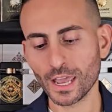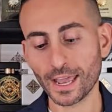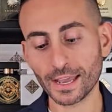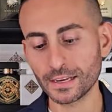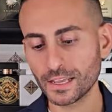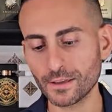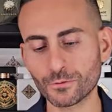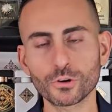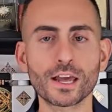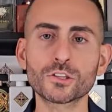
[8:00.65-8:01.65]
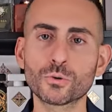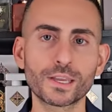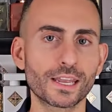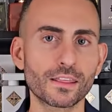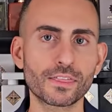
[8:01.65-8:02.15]
And if you're not
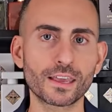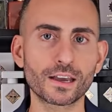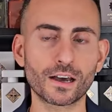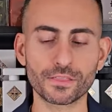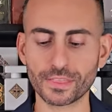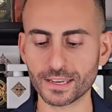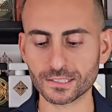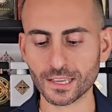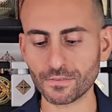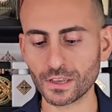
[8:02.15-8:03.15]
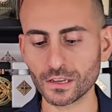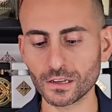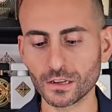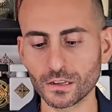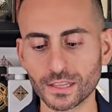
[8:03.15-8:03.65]
doing anything on Thanksgiving,
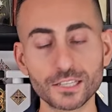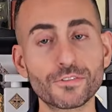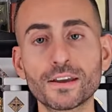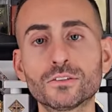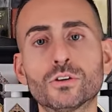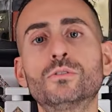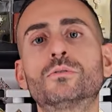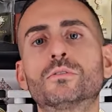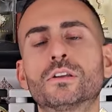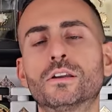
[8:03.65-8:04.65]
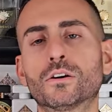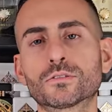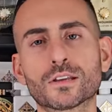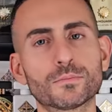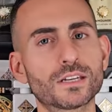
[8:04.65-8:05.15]
that's fine too. You know,
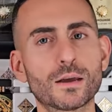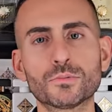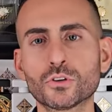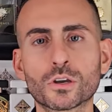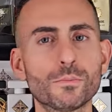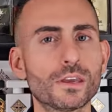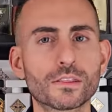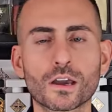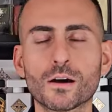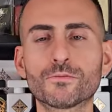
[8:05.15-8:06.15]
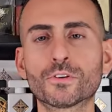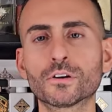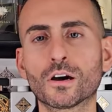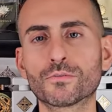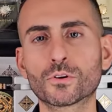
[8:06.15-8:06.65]
sometimes you can be in the
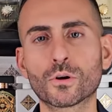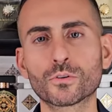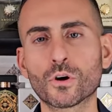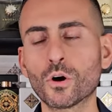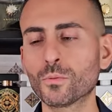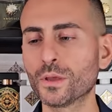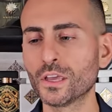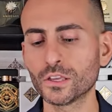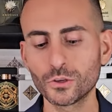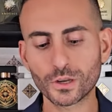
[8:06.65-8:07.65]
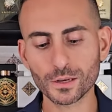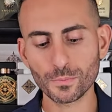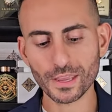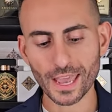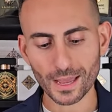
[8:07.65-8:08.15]
comfort of your own home, you can
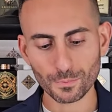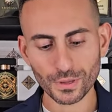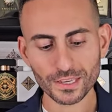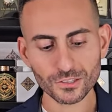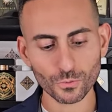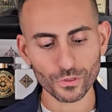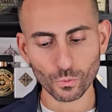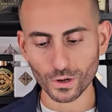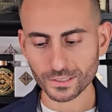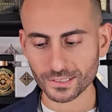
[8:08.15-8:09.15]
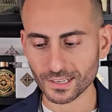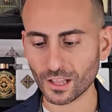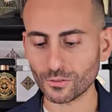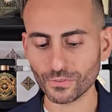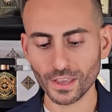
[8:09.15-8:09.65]
be at peace with
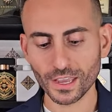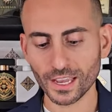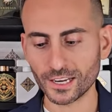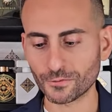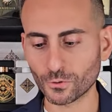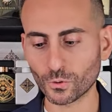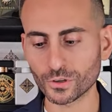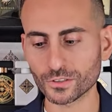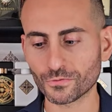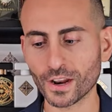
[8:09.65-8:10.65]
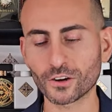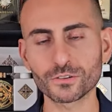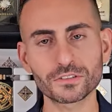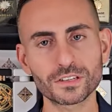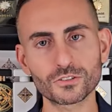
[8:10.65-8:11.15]
oneself. And of course,
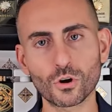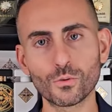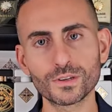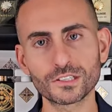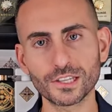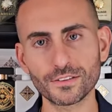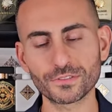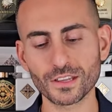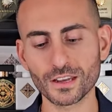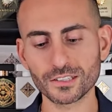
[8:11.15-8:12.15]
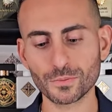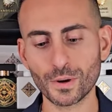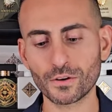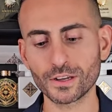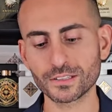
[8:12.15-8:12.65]
fragrances always lift
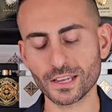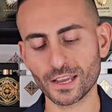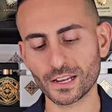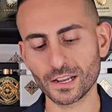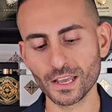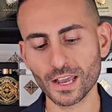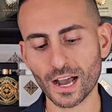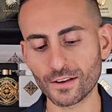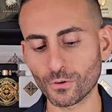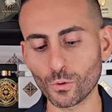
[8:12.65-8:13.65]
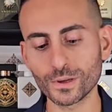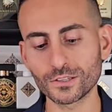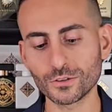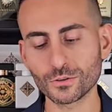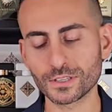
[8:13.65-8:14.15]
spirits, and I've
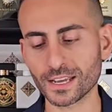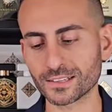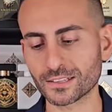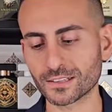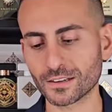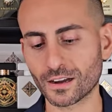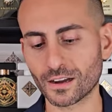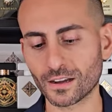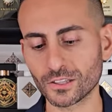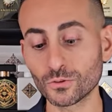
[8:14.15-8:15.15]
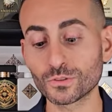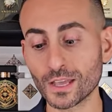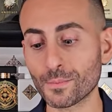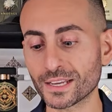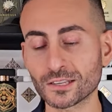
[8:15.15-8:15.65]
always used as uh, used
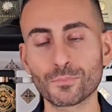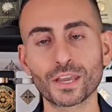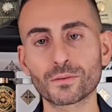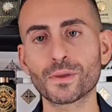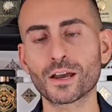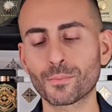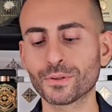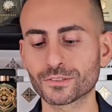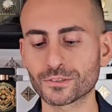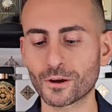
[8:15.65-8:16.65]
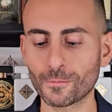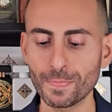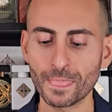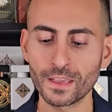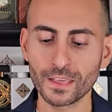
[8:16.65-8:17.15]
them as a pick me up. And so,
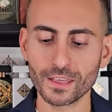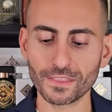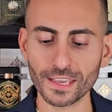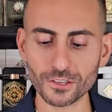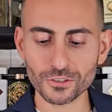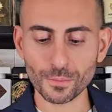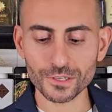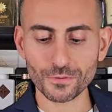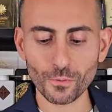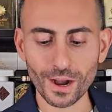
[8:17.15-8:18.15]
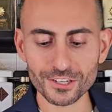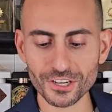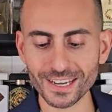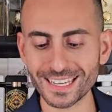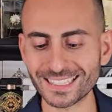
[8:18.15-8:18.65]
thank you so much for
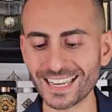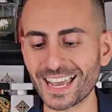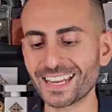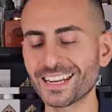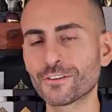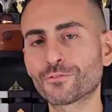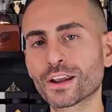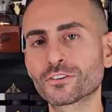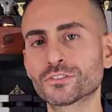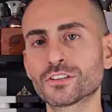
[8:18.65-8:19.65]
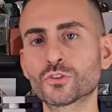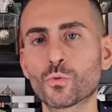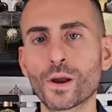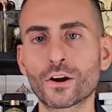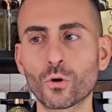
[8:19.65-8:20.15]
watching 10 fragrances to
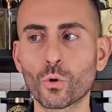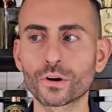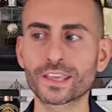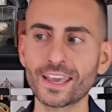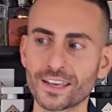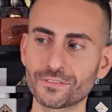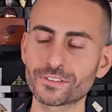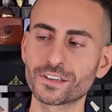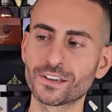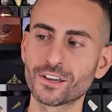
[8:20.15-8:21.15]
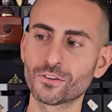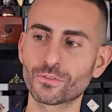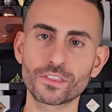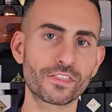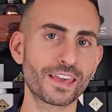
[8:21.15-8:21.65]
wear or gift
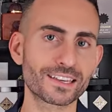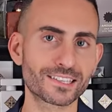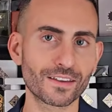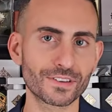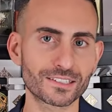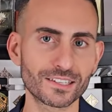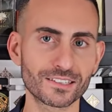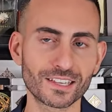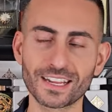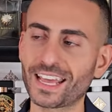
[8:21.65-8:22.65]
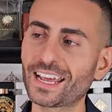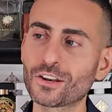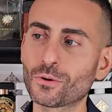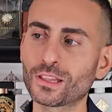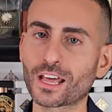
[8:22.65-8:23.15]
for the Thanksgiving season. And I
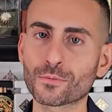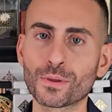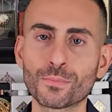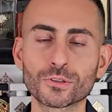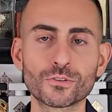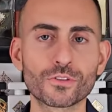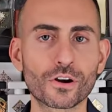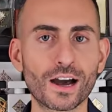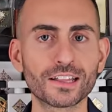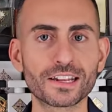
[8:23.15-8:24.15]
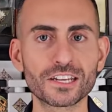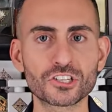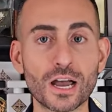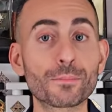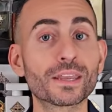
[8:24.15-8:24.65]
know a lot of people do their holiday
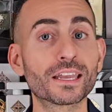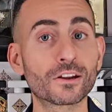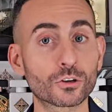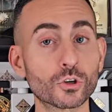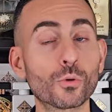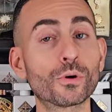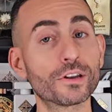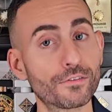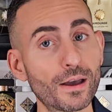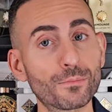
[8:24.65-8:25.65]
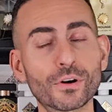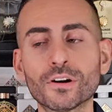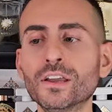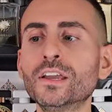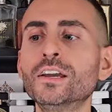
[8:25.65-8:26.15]
shopping in October and
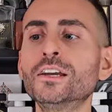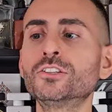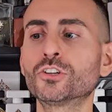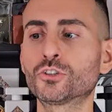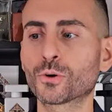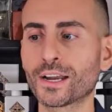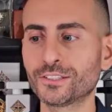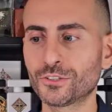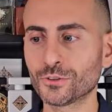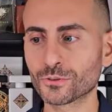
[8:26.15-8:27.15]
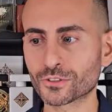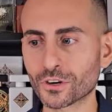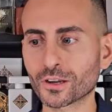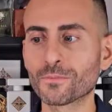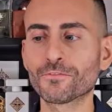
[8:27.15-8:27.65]
November to try to
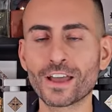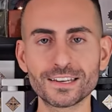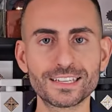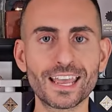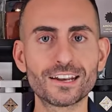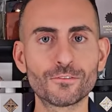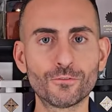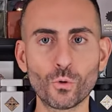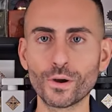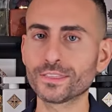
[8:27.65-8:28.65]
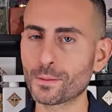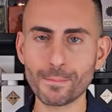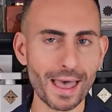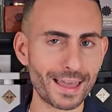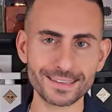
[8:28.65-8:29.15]
circumvent and avoid the
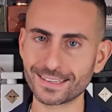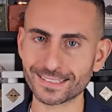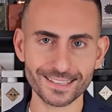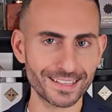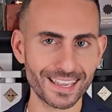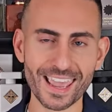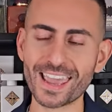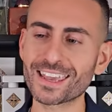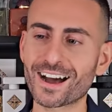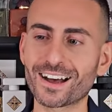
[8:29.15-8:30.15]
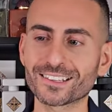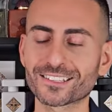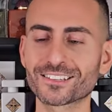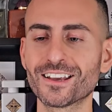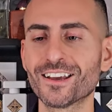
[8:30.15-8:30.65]
madness and the
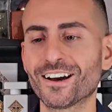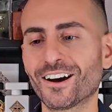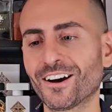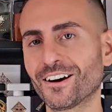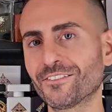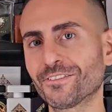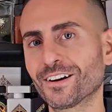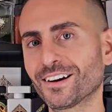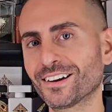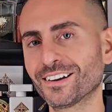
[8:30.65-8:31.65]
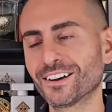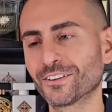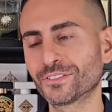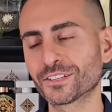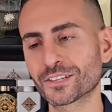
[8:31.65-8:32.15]
chaos of uh,
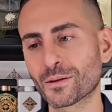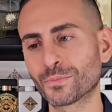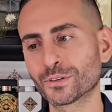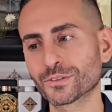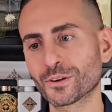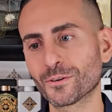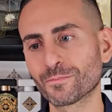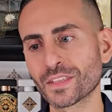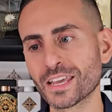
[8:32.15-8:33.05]
of December. So.